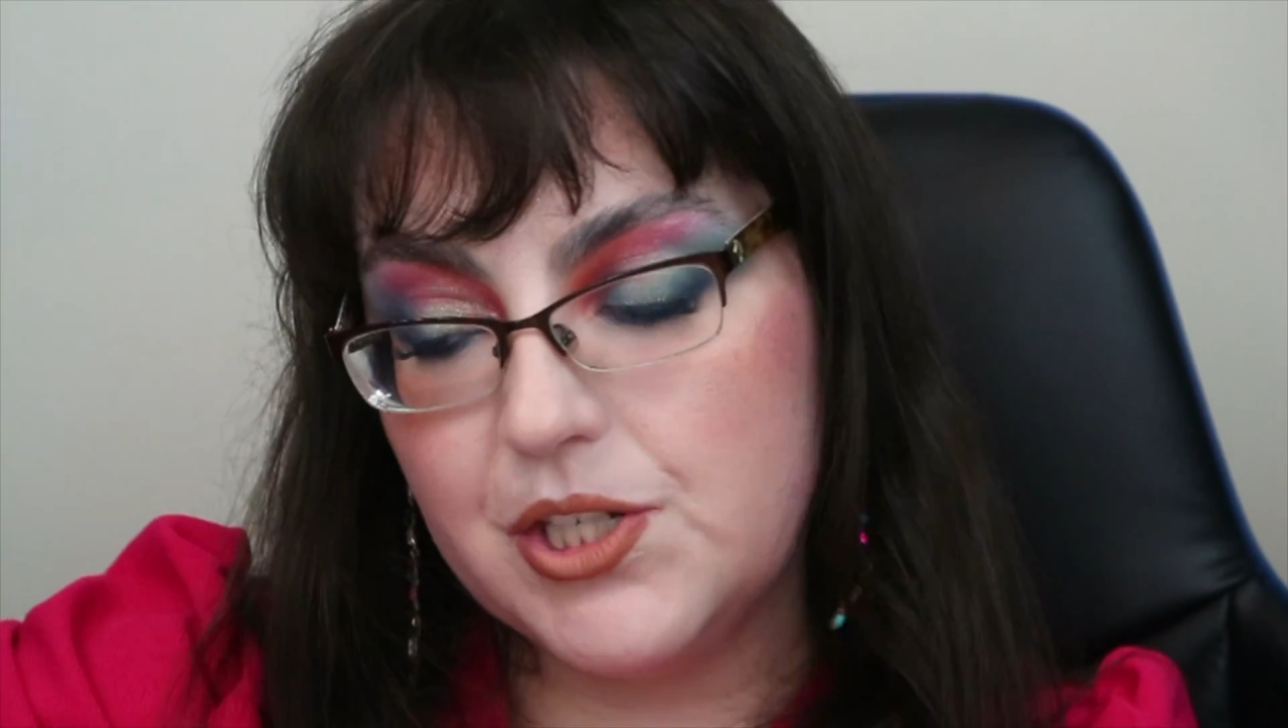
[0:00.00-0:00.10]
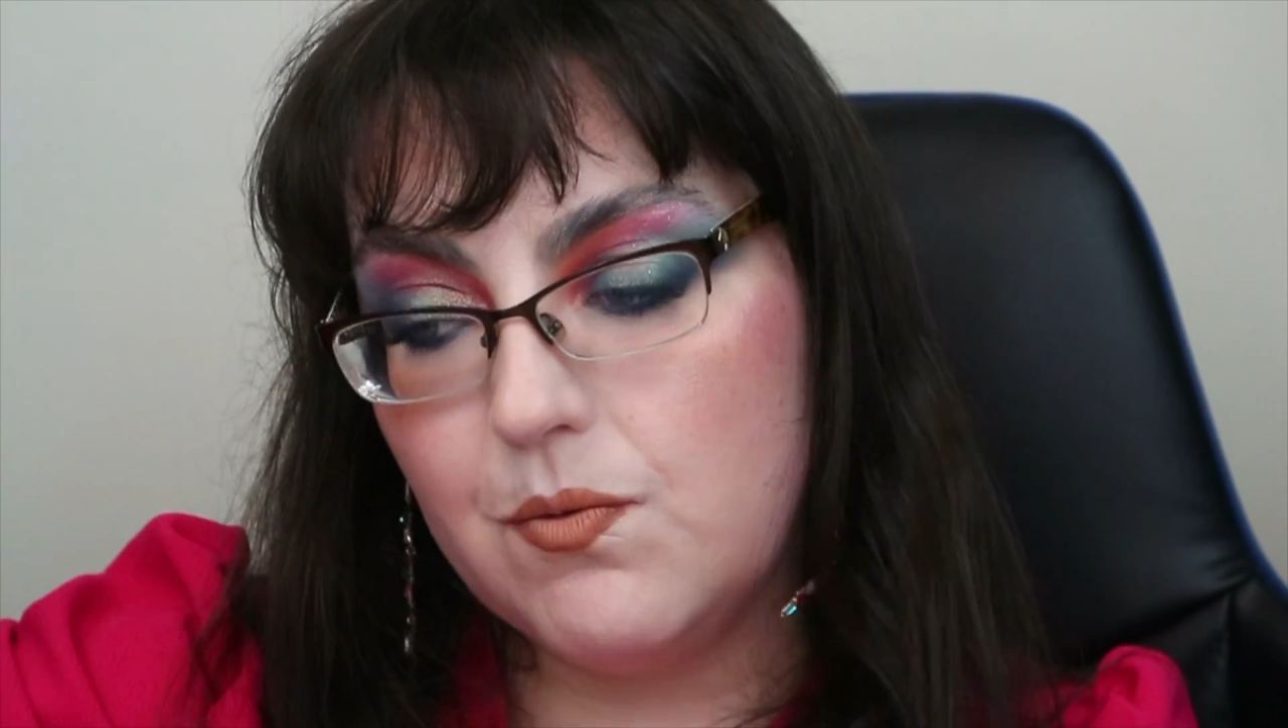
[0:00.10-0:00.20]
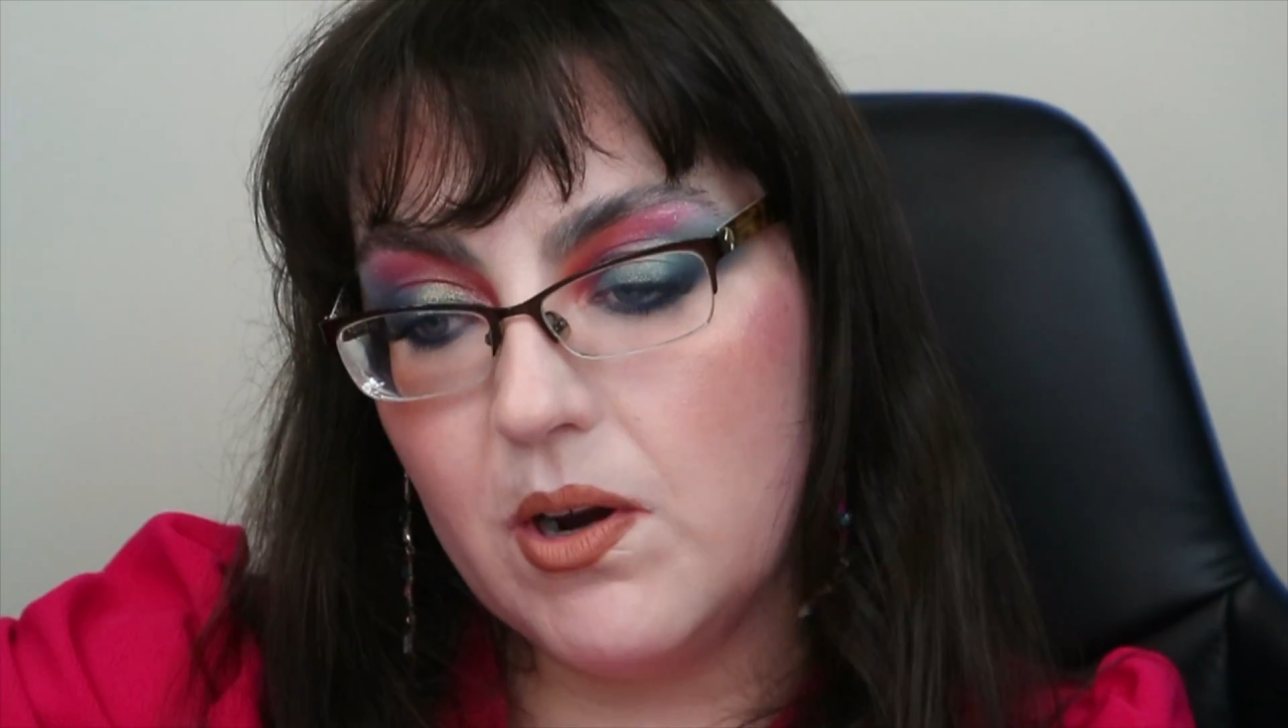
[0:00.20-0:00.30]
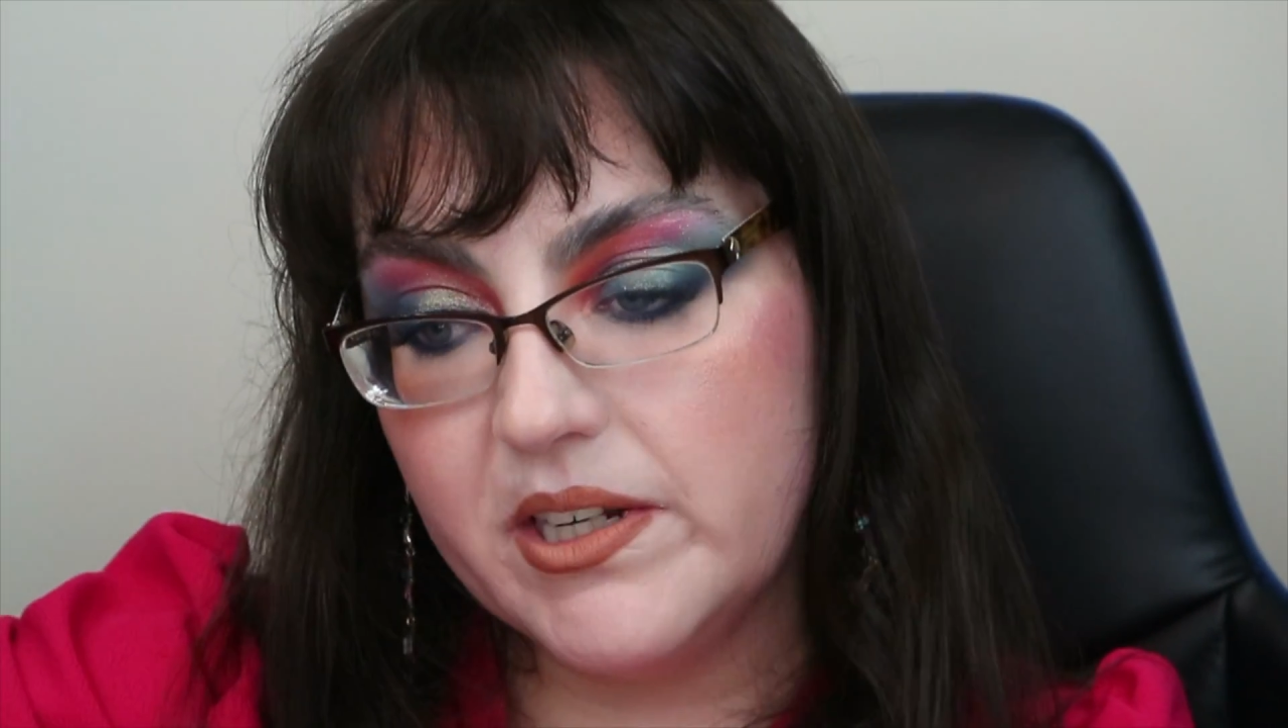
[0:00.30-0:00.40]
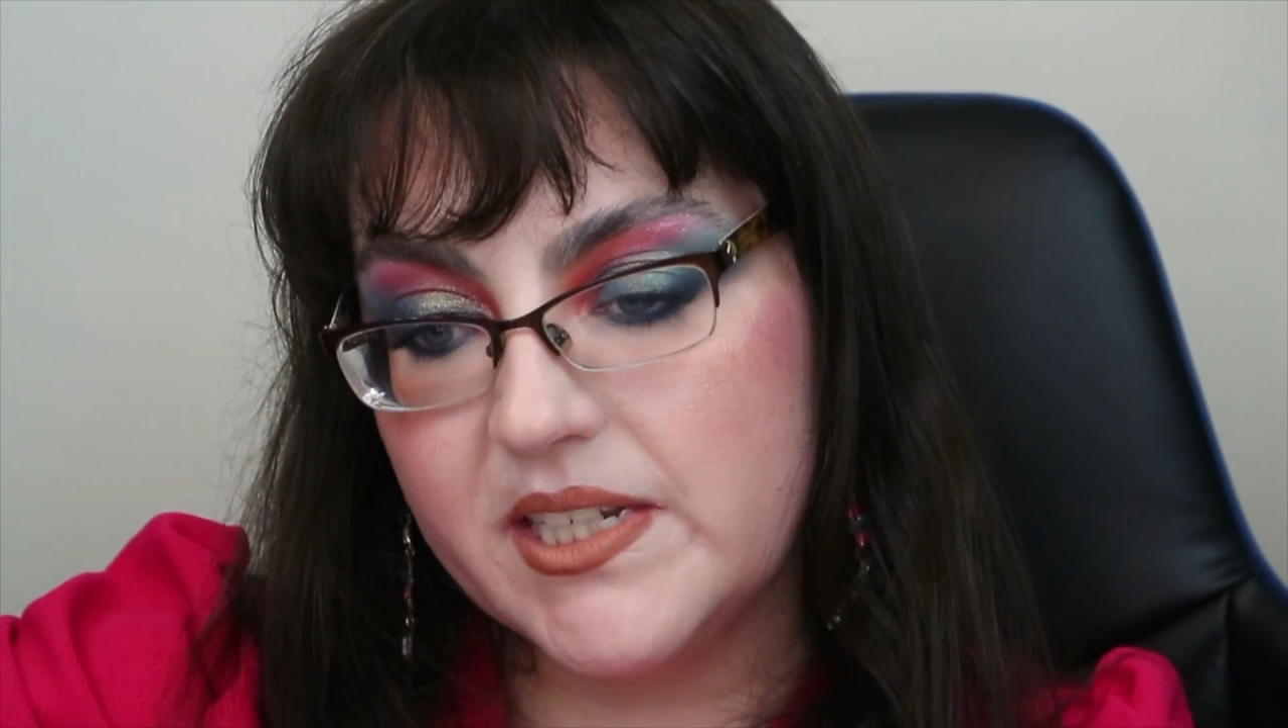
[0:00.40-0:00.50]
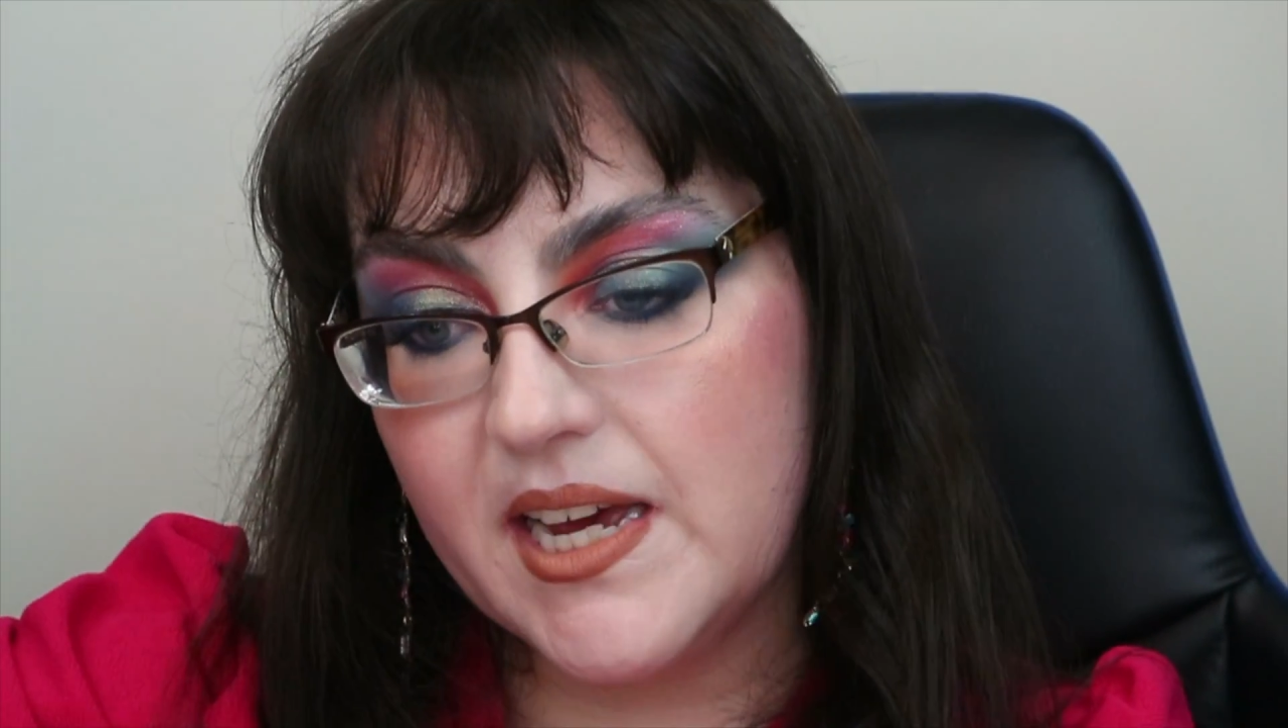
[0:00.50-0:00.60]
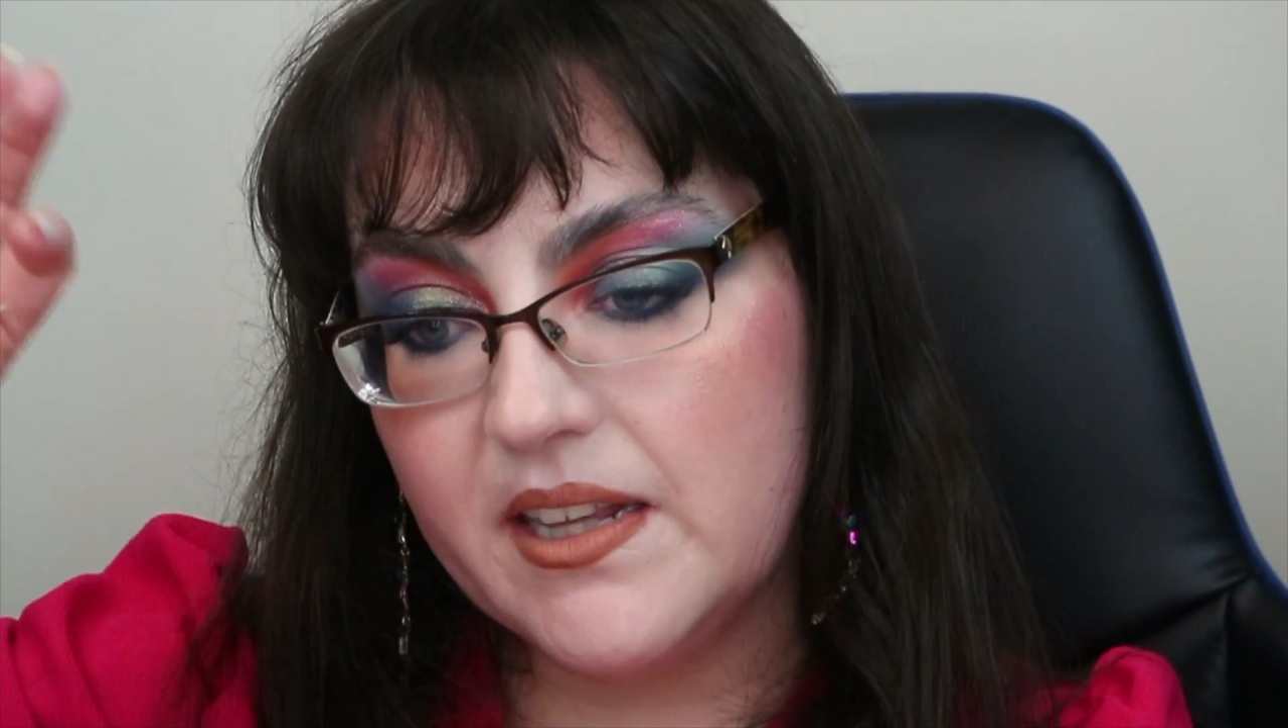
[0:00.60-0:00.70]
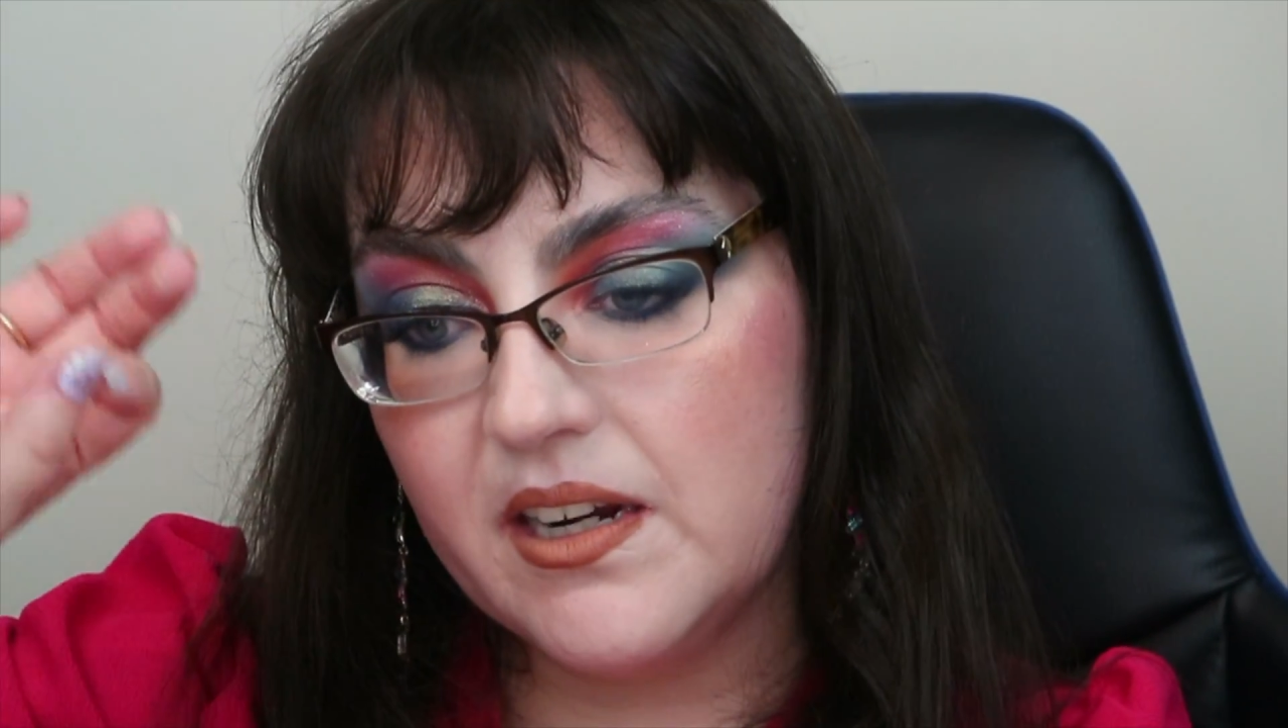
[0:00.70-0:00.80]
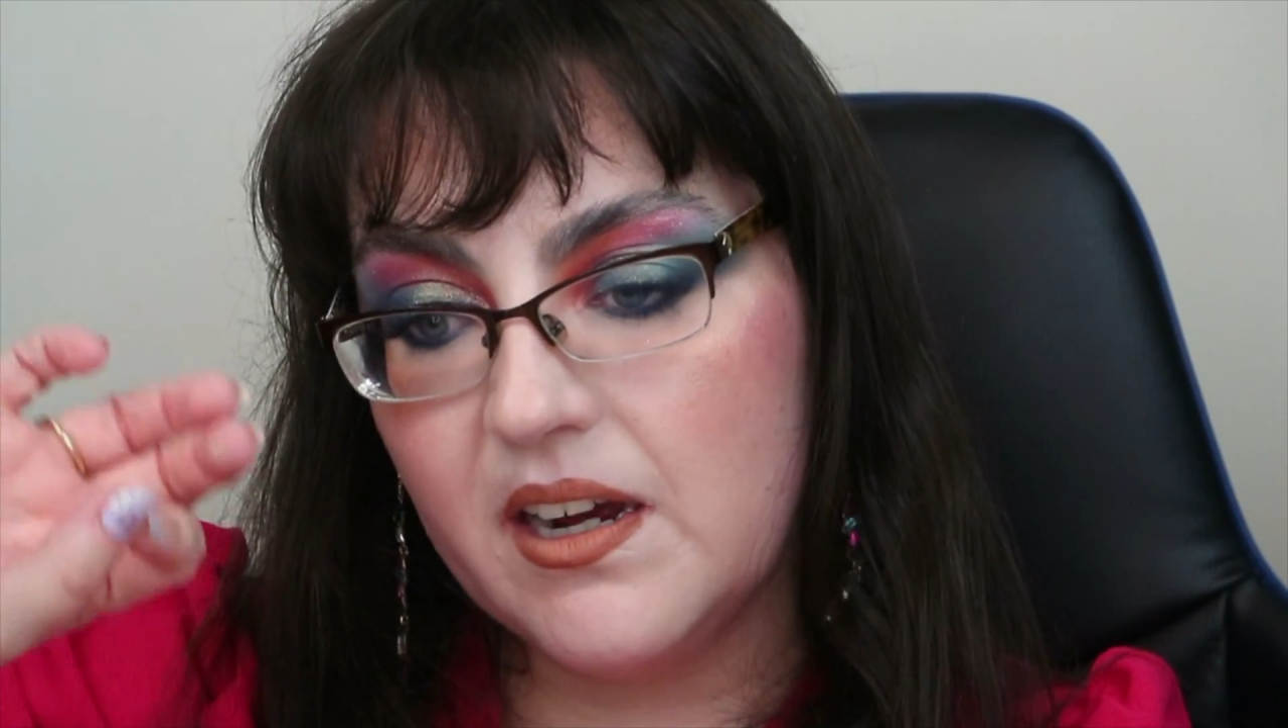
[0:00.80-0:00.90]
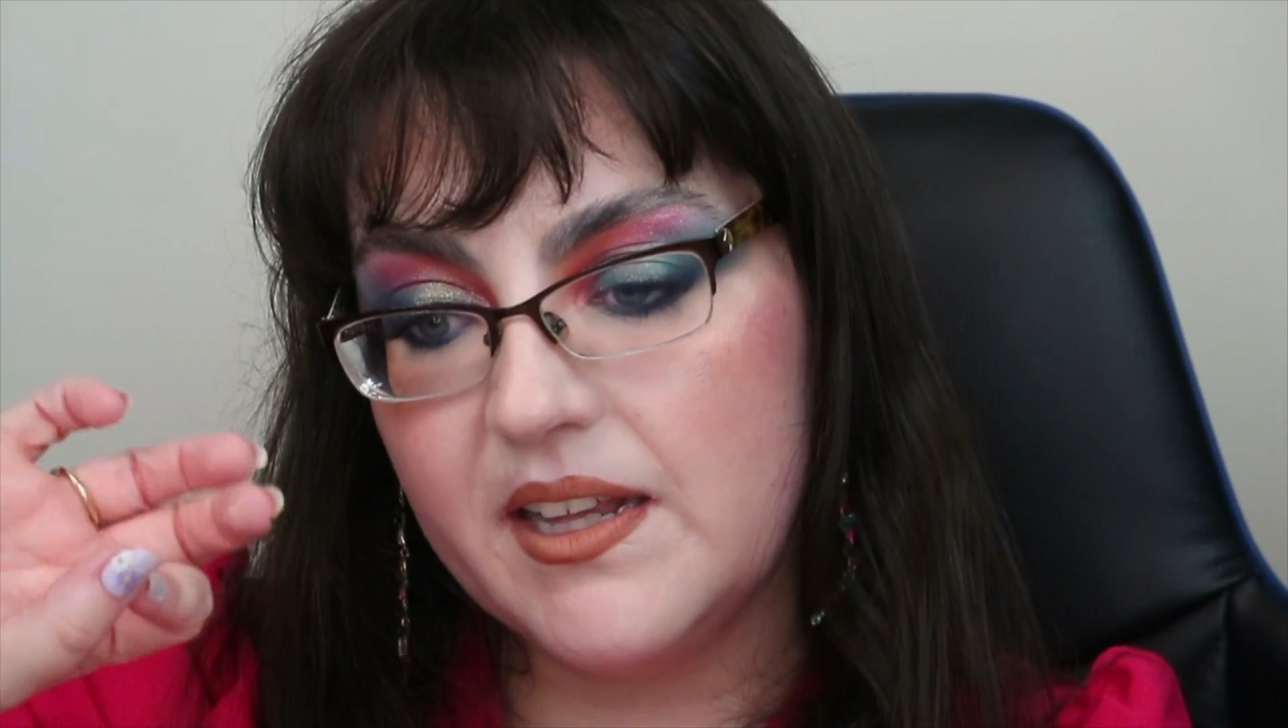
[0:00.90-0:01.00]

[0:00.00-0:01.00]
to work together,